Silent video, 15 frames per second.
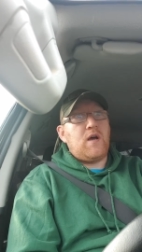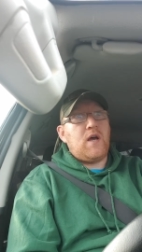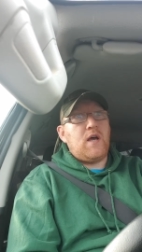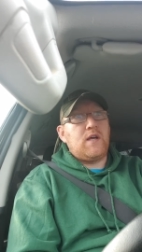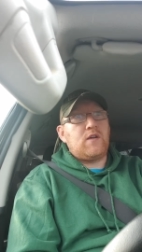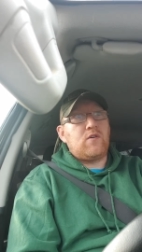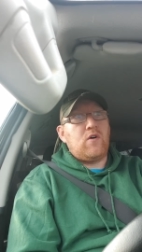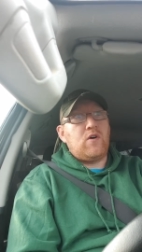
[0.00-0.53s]

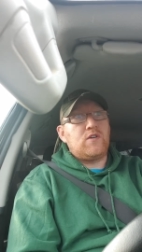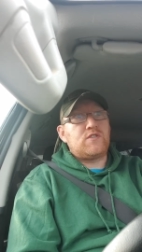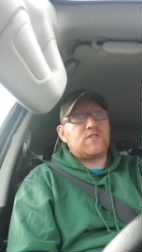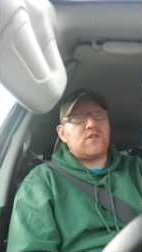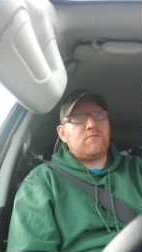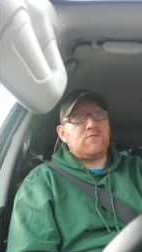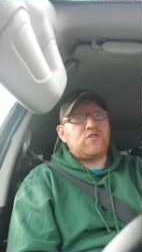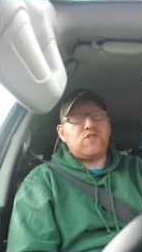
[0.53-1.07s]
I got
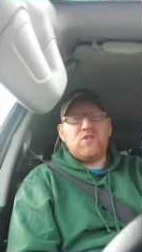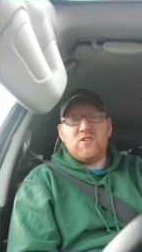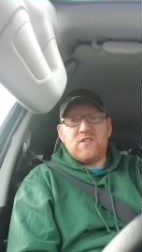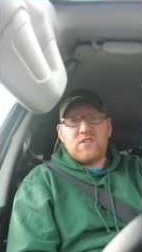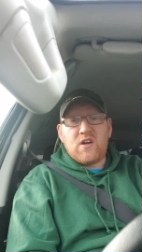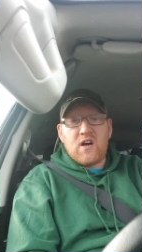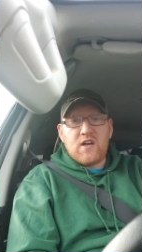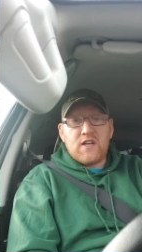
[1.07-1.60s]
some shooting
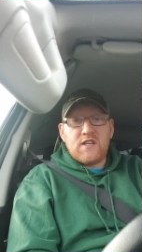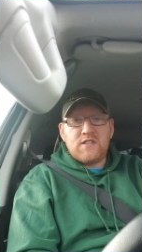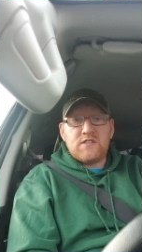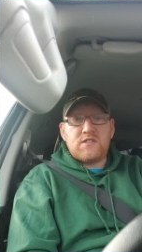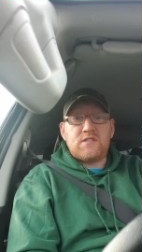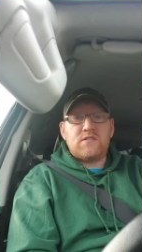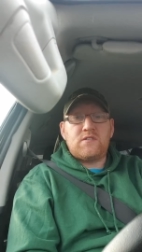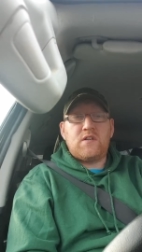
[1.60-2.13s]

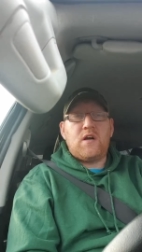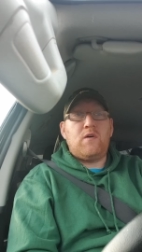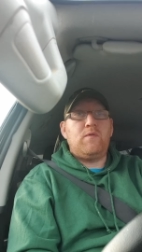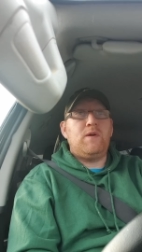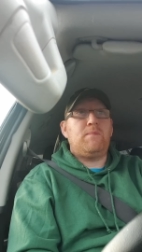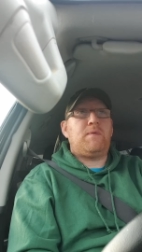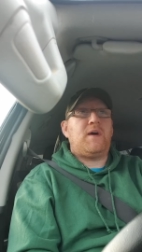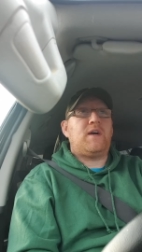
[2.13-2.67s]
targets
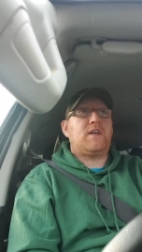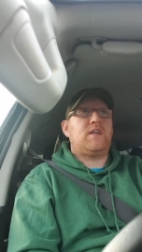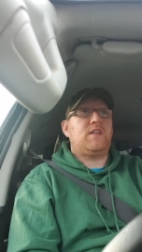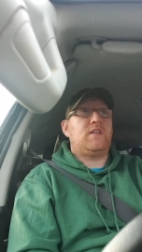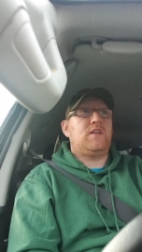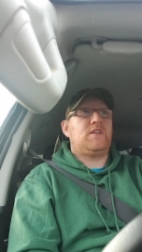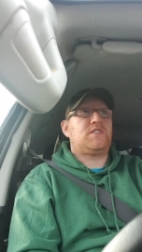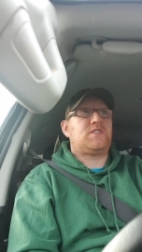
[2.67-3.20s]
way back at
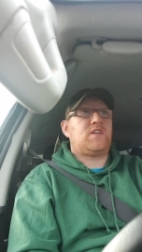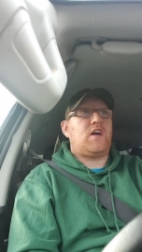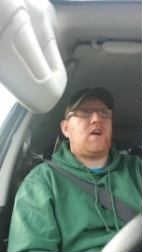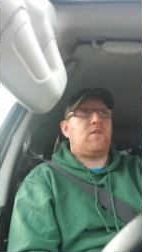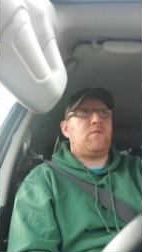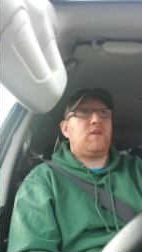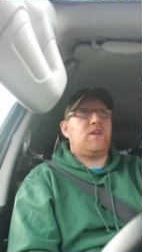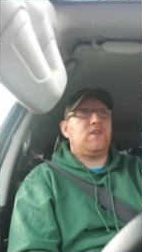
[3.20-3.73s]
the
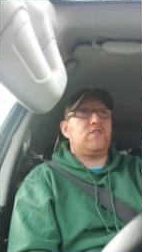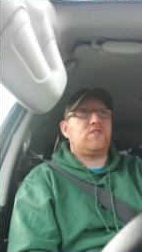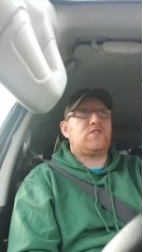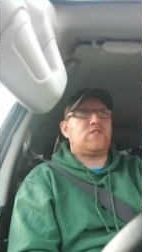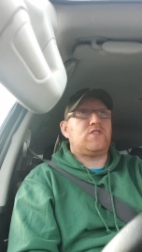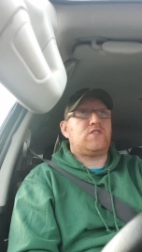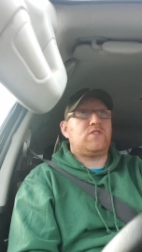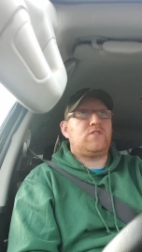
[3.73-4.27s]
start when I used
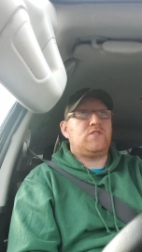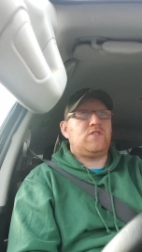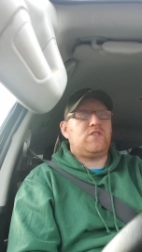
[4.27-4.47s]
to